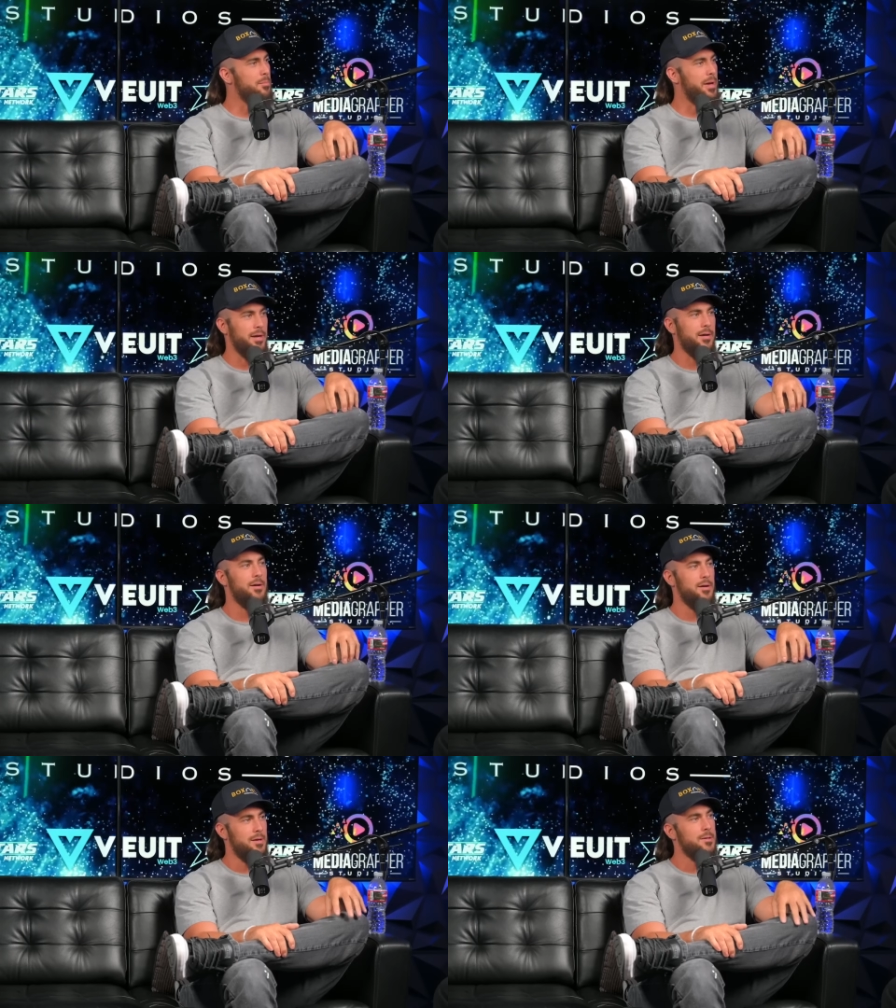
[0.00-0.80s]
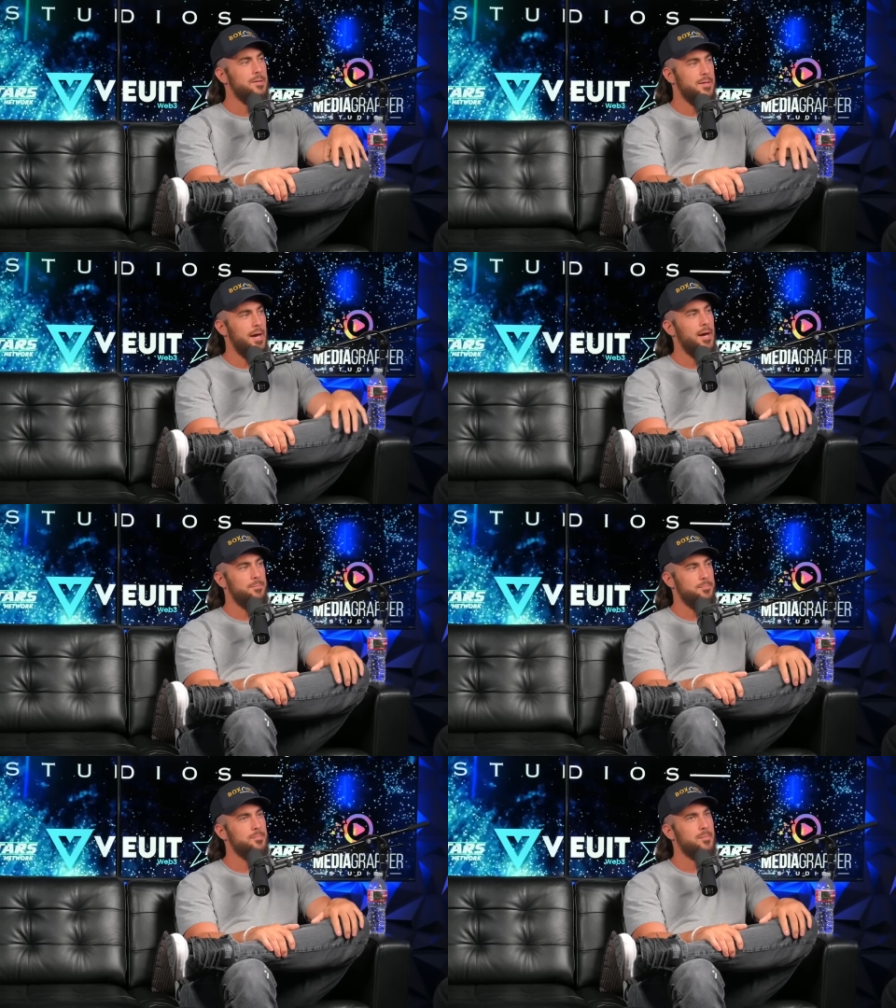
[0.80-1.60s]
That's big. That's a lot. Yeah. yeah.
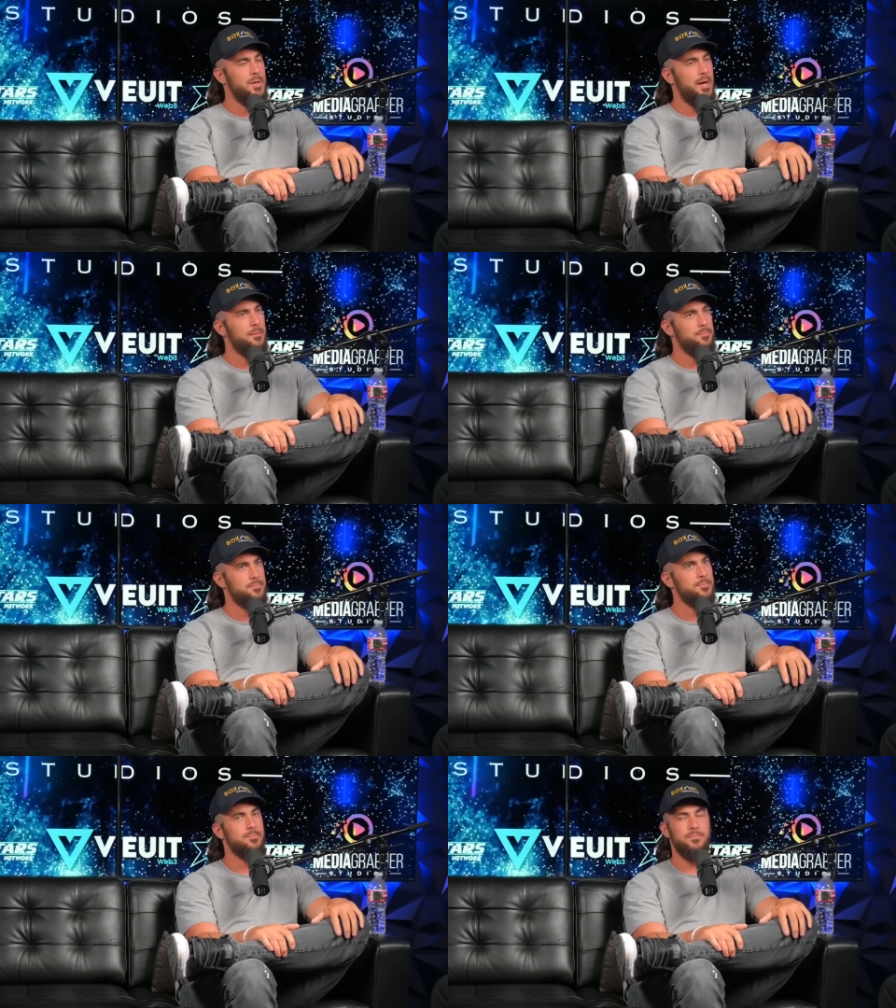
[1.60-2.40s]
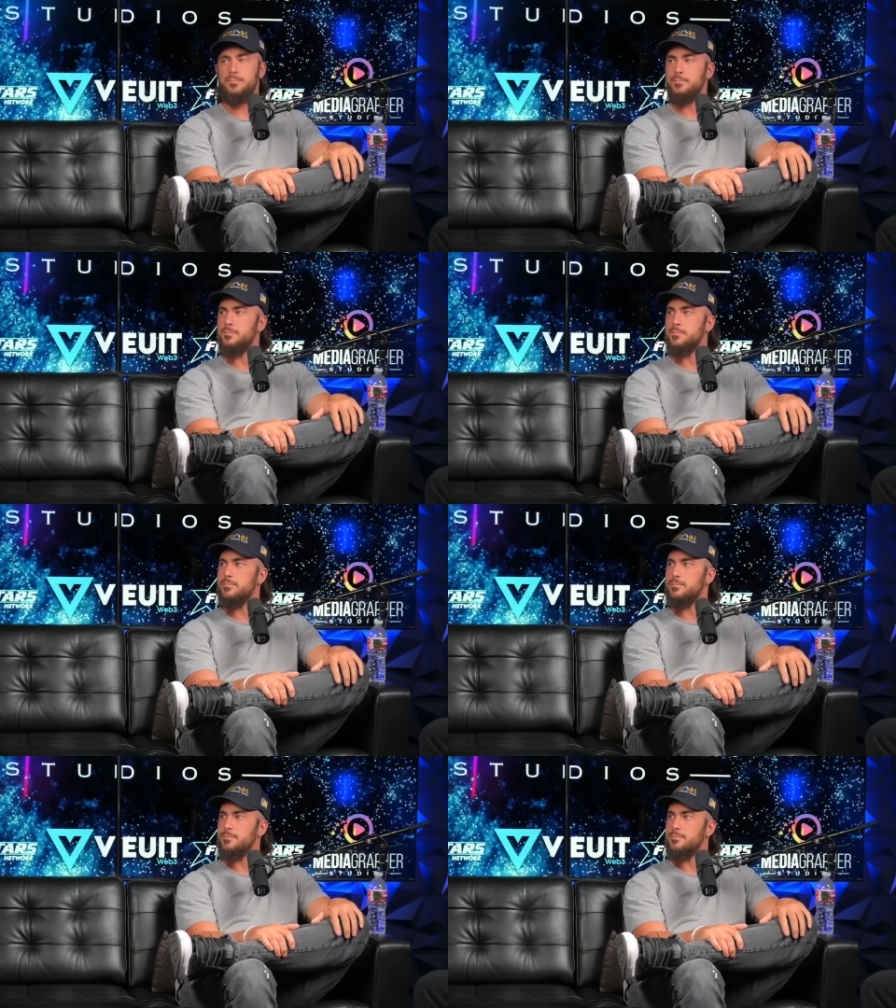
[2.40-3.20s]
Yeah. Do you live in a Boxabl
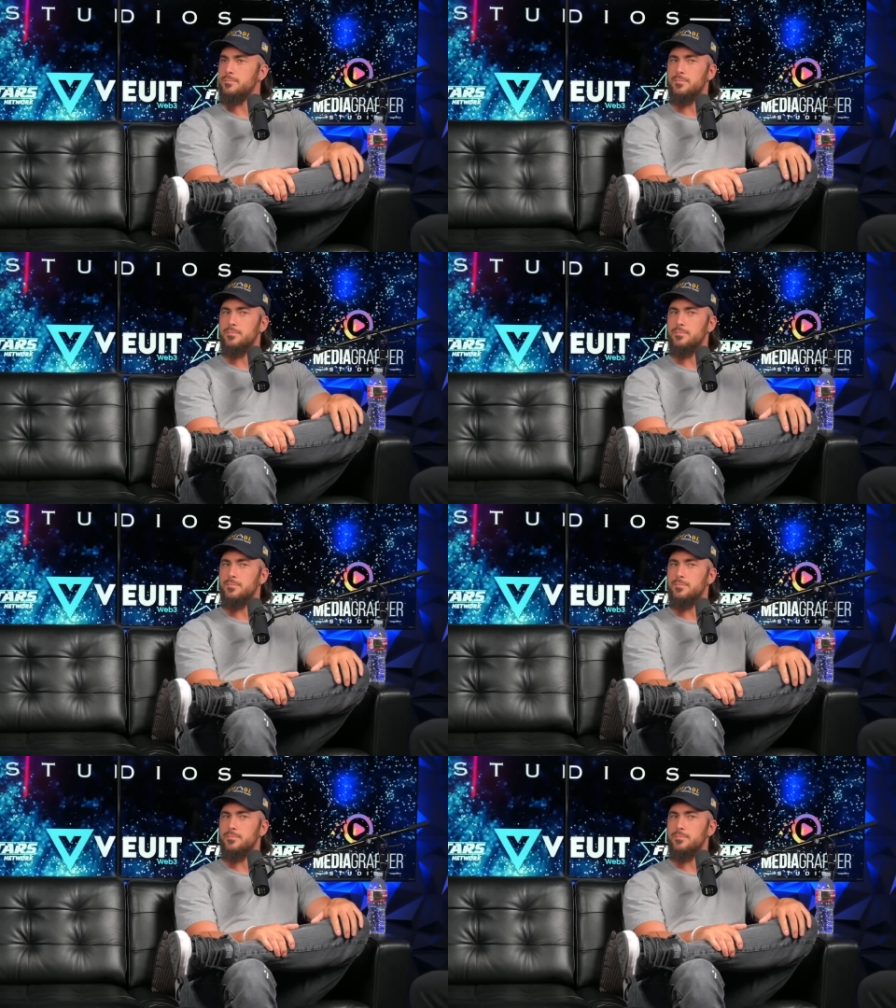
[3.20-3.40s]
yourself?